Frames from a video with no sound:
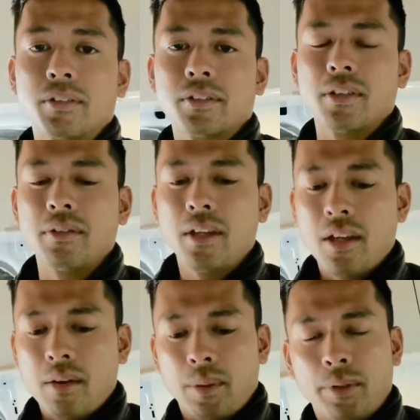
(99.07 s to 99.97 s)
So
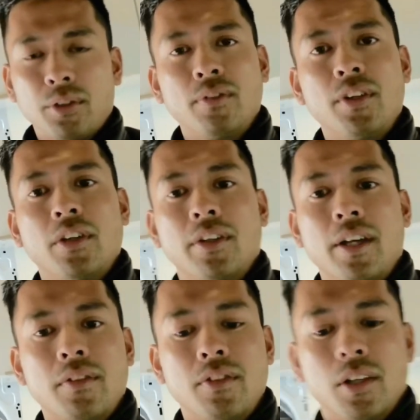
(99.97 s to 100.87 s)
maybe I'll do a video on
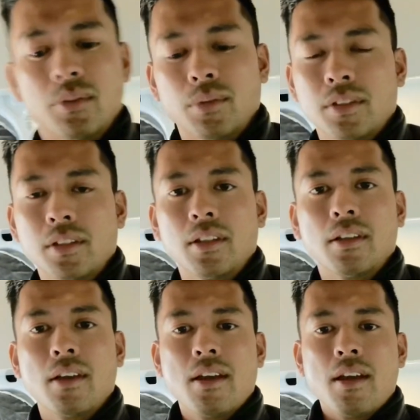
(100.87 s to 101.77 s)
that if you guys want to see.
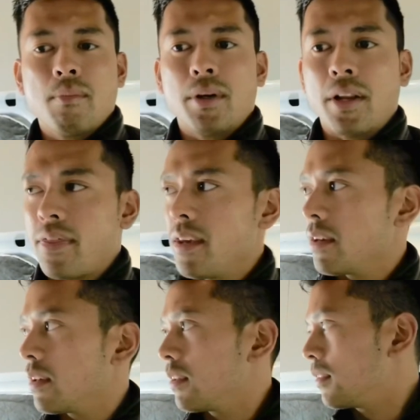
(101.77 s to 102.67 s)
But I
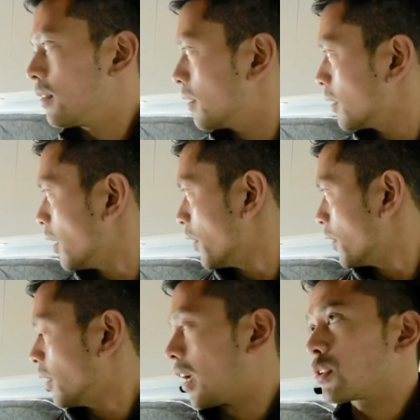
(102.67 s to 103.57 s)
think uh,
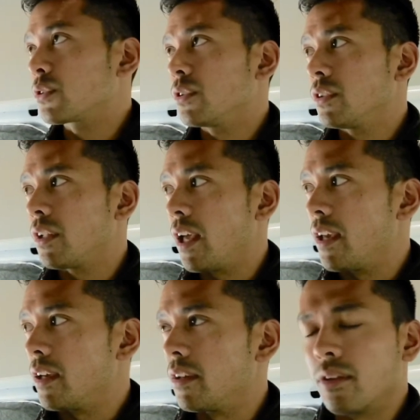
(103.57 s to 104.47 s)
the electrical
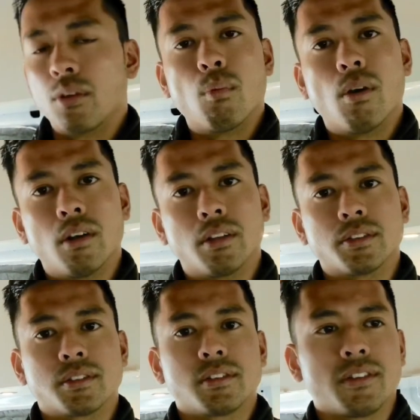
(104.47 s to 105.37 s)
and the
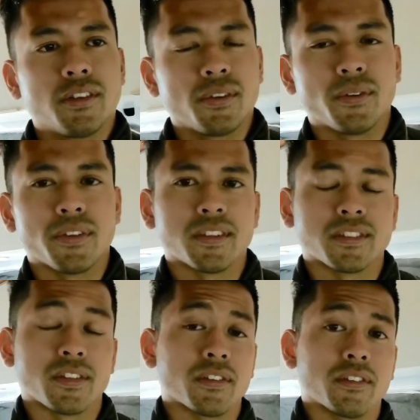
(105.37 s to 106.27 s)
walls are the only things
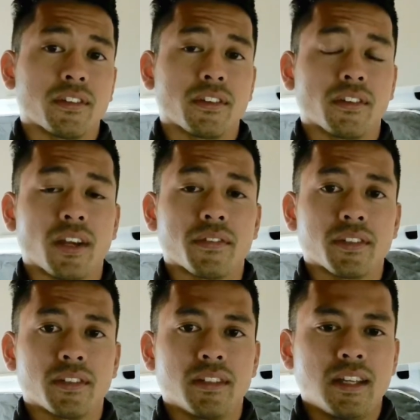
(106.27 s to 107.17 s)
that are that are left,
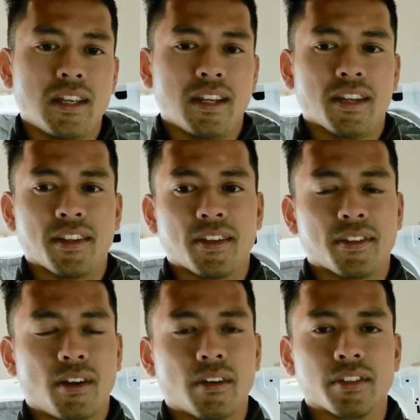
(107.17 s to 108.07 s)
and
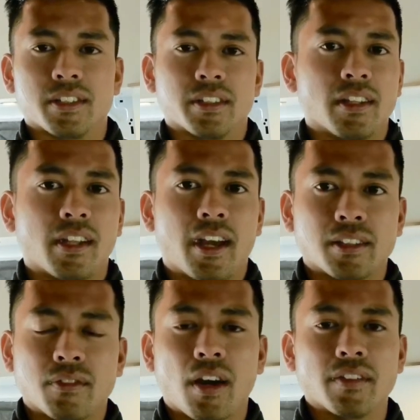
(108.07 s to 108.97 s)
then obviously the
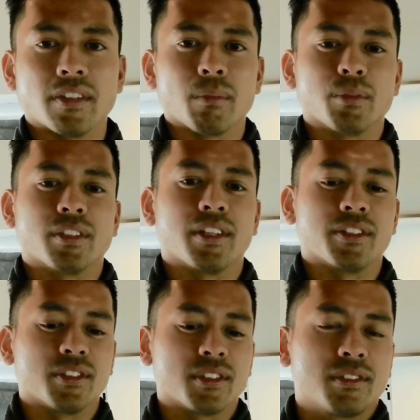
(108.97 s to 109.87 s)
last five to ten percent
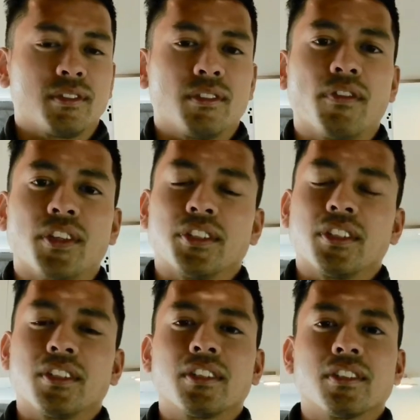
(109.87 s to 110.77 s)
are just the
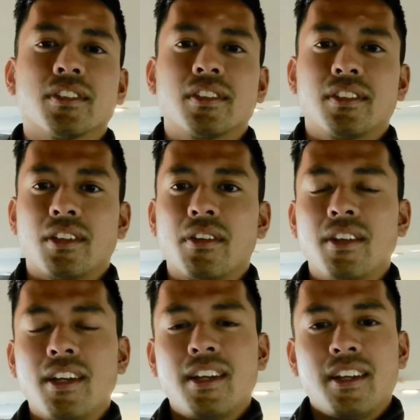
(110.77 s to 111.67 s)
finishing touches. So
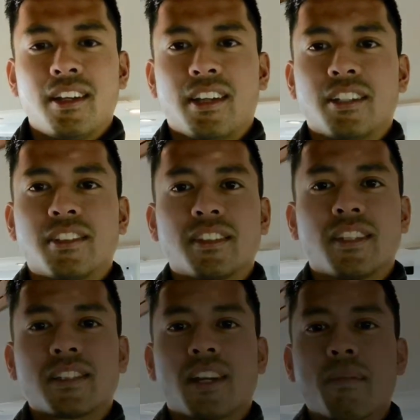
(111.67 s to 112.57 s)
I'll catch you guys
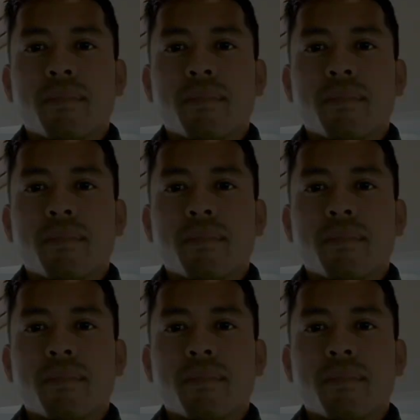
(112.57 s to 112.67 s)
next time.